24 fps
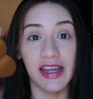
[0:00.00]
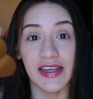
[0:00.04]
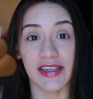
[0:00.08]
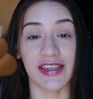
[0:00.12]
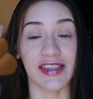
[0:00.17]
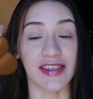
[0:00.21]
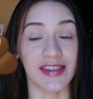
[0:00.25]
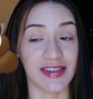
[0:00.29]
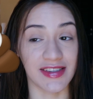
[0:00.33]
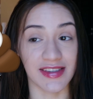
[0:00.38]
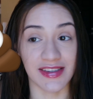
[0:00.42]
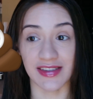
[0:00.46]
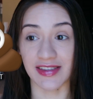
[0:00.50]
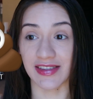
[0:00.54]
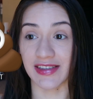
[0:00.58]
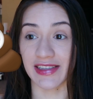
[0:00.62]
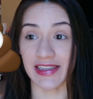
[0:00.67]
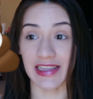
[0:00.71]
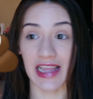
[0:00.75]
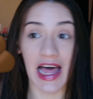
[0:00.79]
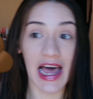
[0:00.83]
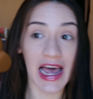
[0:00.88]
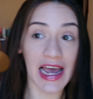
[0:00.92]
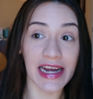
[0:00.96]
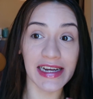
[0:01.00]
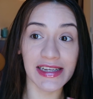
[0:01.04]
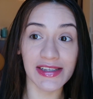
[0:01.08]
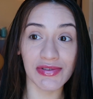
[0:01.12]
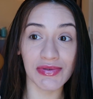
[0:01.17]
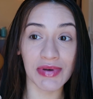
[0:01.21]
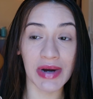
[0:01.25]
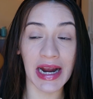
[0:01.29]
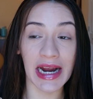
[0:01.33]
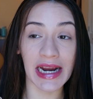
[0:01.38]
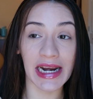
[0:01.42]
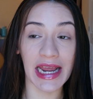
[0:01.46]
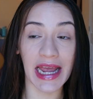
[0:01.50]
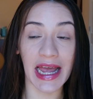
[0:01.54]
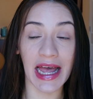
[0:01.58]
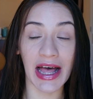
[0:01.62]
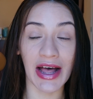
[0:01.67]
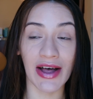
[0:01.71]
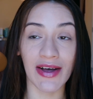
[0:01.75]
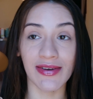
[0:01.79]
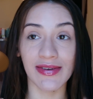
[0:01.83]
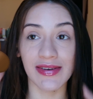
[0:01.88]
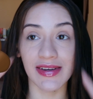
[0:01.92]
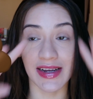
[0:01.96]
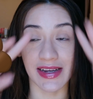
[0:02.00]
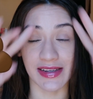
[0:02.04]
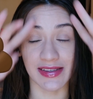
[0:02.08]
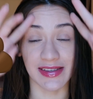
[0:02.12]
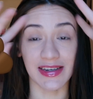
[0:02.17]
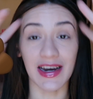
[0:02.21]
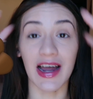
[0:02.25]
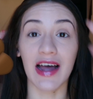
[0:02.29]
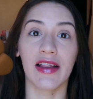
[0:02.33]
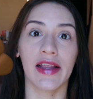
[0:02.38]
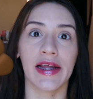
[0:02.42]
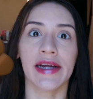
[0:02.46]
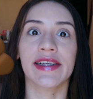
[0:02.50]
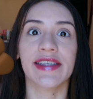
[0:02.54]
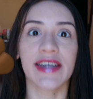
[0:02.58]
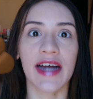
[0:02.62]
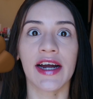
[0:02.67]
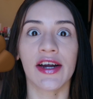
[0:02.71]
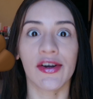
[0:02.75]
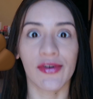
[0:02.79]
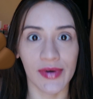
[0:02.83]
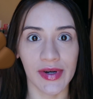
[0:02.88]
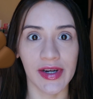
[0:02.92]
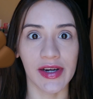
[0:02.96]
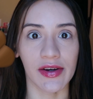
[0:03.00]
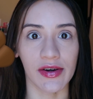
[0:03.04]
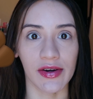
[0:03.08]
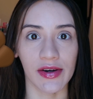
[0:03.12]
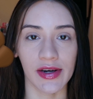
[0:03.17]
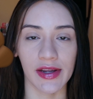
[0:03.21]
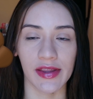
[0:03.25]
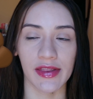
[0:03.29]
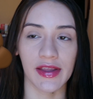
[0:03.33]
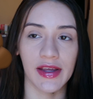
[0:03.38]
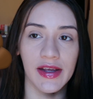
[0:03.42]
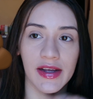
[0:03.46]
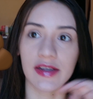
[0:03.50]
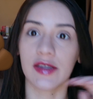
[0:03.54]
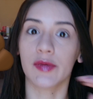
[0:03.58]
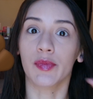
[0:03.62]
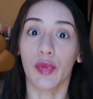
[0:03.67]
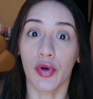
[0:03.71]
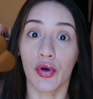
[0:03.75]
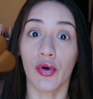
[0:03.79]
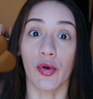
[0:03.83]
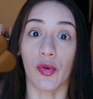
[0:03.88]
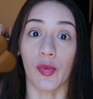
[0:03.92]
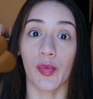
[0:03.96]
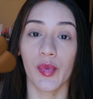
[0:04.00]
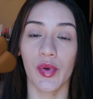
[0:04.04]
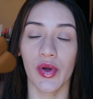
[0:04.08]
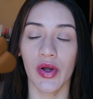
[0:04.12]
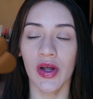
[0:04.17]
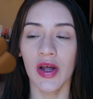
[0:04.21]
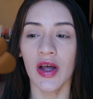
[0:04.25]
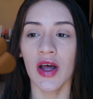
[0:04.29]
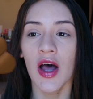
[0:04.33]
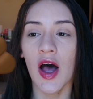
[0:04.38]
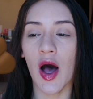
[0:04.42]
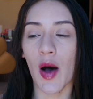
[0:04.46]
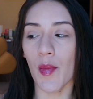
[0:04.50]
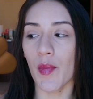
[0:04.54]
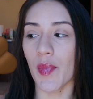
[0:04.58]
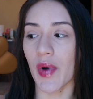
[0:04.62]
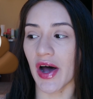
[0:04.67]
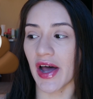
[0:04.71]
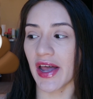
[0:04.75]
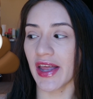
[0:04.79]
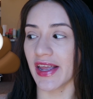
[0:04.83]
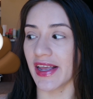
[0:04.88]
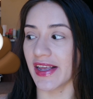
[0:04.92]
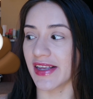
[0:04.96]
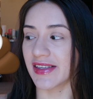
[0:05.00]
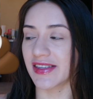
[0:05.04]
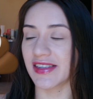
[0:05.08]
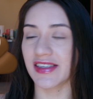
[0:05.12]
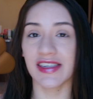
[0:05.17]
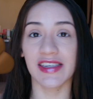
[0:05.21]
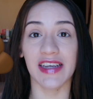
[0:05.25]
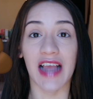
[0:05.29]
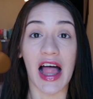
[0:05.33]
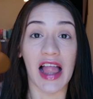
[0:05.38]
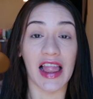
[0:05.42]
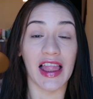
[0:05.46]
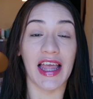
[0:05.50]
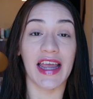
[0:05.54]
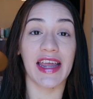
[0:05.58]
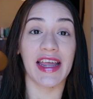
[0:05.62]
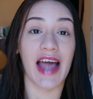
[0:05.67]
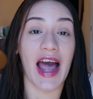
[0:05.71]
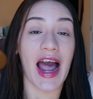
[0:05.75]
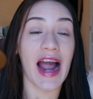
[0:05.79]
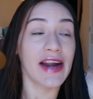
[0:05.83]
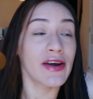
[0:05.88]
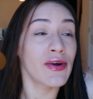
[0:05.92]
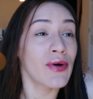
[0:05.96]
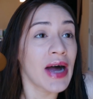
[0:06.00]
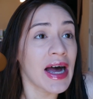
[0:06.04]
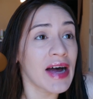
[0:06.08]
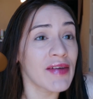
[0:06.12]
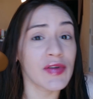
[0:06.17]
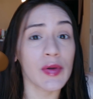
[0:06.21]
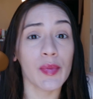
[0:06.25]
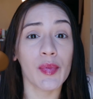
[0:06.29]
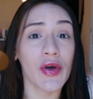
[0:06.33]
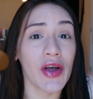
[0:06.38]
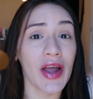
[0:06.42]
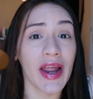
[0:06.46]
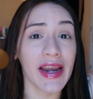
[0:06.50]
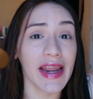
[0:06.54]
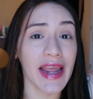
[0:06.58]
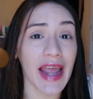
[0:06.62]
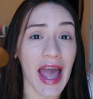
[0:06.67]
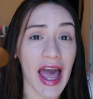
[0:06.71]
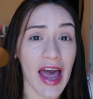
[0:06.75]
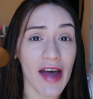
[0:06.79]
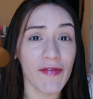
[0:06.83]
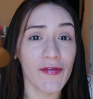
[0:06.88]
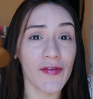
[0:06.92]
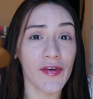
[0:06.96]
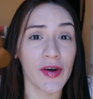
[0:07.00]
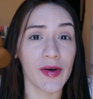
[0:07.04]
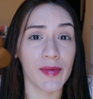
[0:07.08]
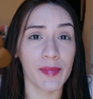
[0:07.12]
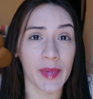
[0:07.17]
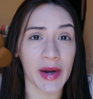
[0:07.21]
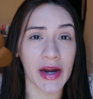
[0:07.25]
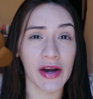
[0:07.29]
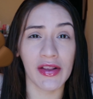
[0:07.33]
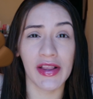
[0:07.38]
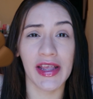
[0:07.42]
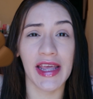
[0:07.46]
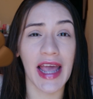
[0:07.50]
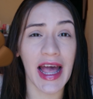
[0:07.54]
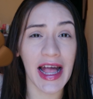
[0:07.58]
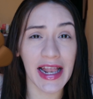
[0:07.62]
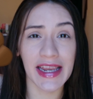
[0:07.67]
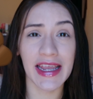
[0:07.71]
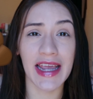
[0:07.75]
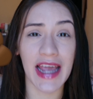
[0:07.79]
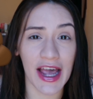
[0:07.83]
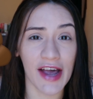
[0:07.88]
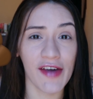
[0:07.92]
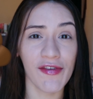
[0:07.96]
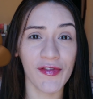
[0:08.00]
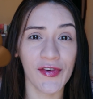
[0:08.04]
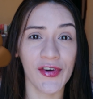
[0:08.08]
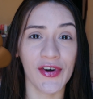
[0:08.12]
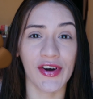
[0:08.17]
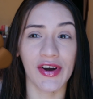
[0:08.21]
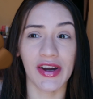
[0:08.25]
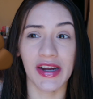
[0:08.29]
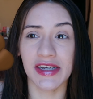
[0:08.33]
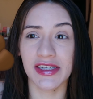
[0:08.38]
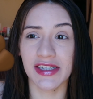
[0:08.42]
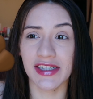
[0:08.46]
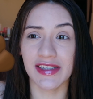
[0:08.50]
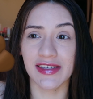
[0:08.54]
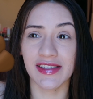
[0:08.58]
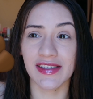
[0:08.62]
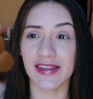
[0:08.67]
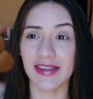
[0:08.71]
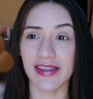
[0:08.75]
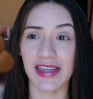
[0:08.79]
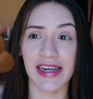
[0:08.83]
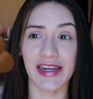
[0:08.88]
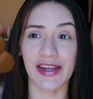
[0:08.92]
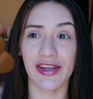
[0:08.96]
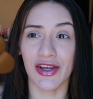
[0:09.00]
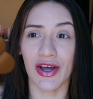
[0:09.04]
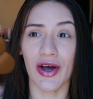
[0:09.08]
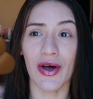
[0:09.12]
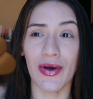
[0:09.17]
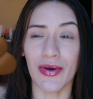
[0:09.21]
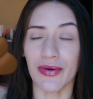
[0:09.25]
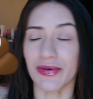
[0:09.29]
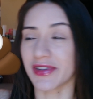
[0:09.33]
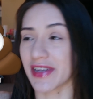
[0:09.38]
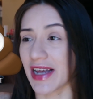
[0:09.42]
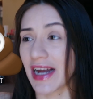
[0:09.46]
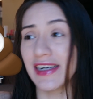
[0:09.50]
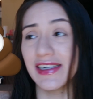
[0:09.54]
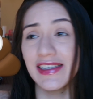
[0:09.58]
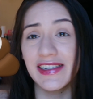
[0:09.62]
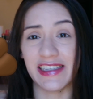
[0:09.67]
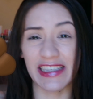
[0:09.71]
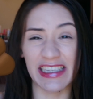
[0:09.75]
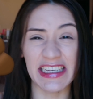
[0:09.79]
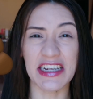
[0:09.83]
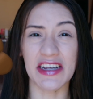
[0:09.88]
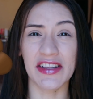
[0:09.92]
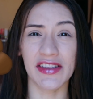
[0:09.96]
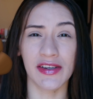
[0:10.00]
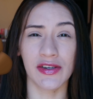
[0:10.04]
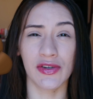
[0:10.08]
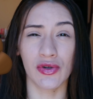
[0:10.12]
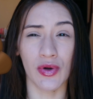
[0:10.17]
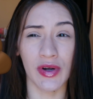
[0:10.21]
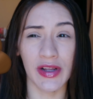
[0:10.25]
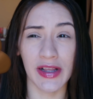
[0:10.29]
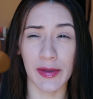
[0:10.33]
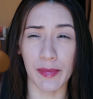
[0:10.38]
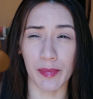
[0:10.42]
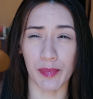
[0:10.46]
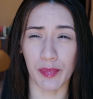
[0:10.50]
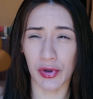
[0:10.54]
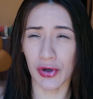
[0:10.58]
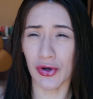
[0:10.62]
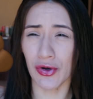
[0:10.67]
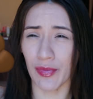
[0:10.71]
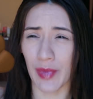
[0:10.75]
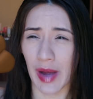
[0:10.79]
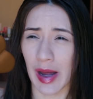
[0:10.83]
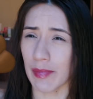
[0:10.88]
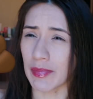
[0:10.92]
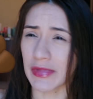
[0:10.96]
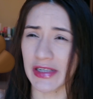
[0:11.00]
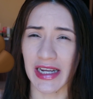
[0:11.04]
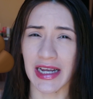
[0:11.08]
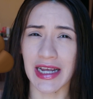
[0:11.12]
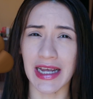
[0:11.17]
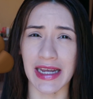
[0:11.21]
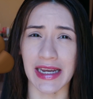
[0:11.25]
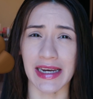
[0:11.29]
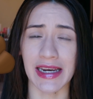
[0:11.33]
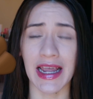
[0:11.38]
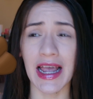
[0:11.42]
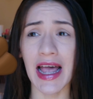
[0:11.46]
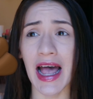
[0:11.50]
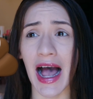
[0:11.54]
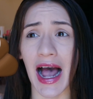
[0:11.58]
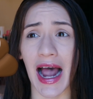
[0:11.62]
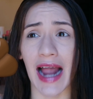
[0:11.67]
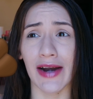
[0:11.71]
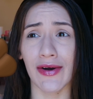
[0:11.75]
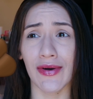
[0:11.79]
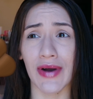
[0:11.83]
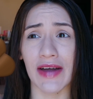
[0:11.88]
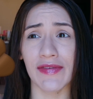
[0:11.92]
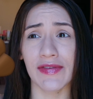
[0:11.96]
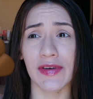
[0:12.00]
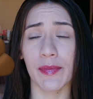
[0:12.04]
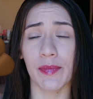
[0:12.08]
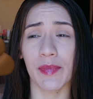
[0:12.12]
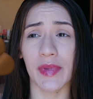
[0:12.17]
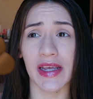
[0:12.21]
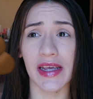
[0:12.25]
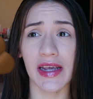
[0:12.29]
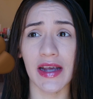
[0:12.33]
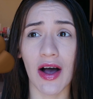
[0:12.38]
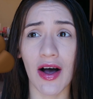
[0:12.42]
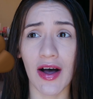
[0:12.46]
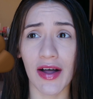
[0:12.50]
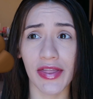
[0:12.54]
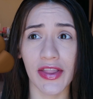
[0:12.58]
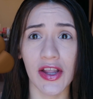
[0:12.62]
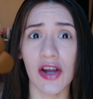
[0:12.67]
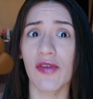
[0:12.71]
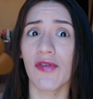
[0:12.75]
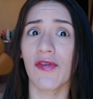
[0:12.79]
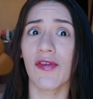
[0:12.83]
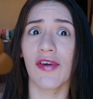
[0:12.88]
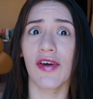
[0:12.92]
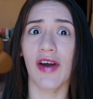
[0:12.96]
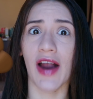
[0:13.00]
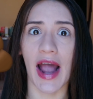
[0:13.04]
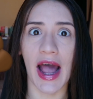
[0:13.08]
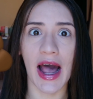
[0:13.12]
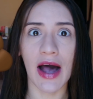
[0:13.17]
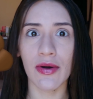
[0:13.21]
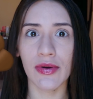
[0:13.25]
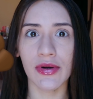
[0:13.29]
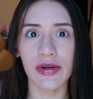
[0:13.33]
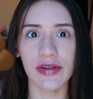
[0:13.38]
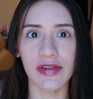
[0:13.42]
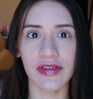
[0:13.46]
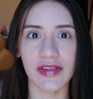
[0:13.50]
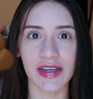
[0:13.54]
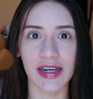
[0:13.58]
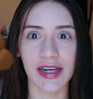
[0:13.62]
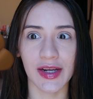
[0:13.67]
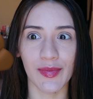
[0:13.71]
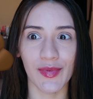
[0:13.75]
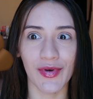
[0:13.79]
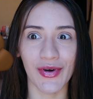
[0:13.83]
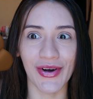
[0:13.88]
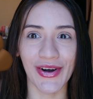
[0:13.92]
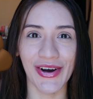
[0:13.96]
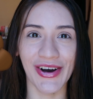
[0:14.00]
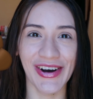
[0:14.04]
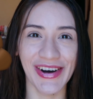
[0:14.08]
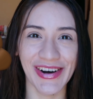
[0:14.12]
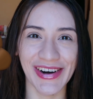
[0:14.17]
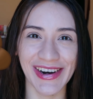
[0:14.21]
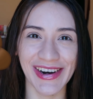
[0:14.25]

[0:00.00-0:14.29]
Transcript: it just slides right out. It's not like diarrhea or anything, it's poop. But it's like, I don't have to put any effort, barely any effort. It just like goes. I just sit on the toilet, boom, I'm done. I don't have to be on there for hours anymore.